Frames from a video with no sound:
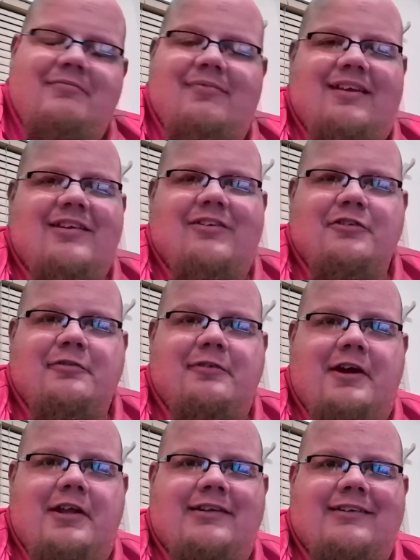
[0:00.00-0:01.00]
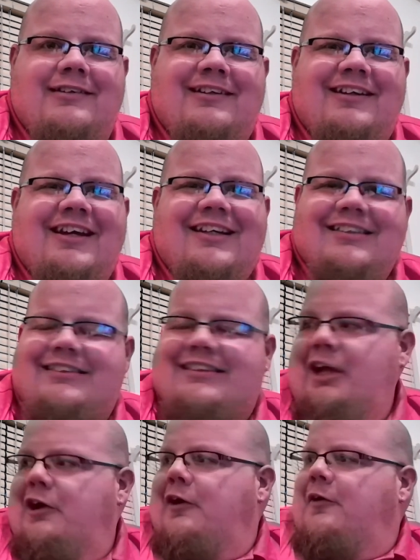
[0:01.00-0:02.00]
just fun.
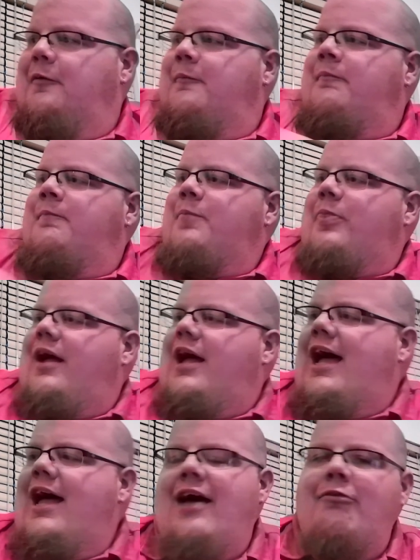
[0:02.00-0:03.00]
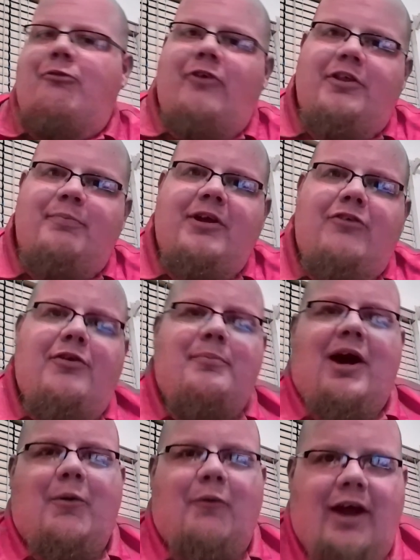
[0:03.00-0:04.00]
So I have with me to my
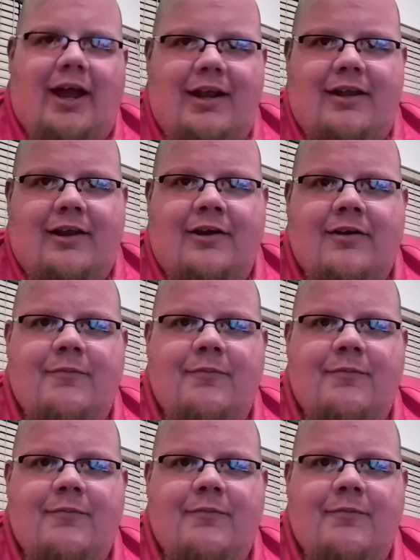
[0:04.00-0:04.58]
right here